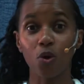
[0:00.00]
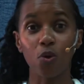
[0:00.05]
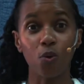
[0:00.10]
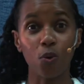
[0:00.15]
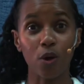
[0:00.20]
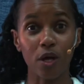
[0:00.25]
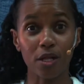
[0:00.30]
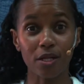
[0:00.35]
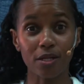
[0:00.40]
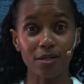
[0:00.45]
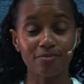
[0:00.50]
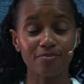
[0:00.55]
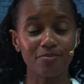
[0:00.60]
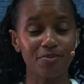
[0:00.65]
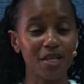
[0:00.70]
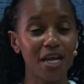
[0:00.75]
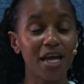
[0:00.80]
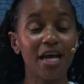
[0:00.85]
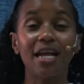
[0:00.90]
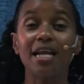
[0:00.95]
Well,
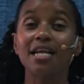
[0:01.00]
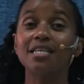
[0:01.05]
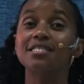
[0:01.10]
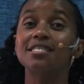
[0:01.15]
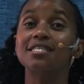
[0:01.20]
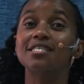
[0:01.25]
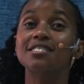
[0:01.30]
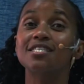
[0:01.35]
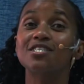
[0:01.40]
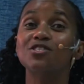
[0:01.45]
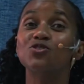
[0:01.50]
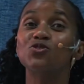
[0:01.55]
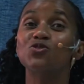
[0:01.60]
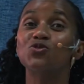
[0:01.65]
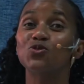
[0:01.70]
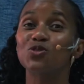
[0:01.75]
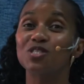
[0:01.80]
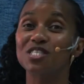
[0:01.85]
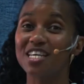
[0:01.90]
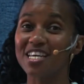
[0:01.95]
let's listen to
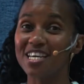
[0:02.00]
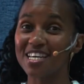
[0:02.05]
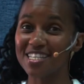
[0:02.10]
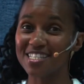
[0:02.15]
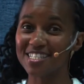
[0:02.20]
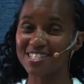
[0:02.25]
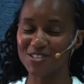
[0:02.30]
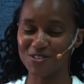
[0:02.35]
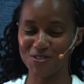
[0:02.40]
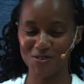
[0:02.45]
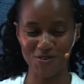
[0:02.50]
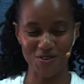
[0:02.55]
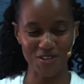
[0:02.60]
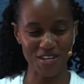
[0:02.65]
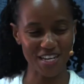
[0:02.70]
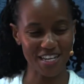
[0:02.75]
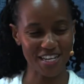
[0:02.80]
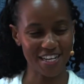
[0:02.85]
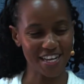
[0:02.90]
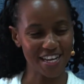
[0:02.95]
today's
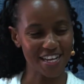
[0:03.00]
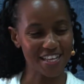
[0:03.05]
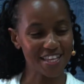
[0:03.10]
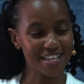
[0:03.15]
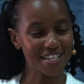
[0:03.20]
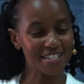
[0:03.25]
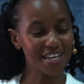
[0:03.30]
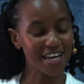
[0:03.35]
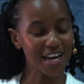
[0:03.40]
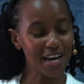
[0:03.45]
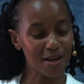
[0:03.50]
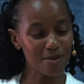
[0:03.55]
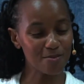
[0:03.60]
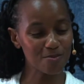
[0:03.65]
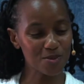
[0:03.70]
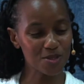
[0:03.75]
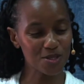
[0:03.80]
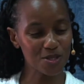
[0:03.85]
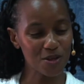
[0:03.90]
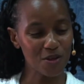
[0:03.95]
story that
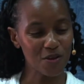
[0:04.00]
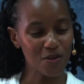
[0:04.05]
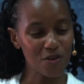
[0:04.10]
comes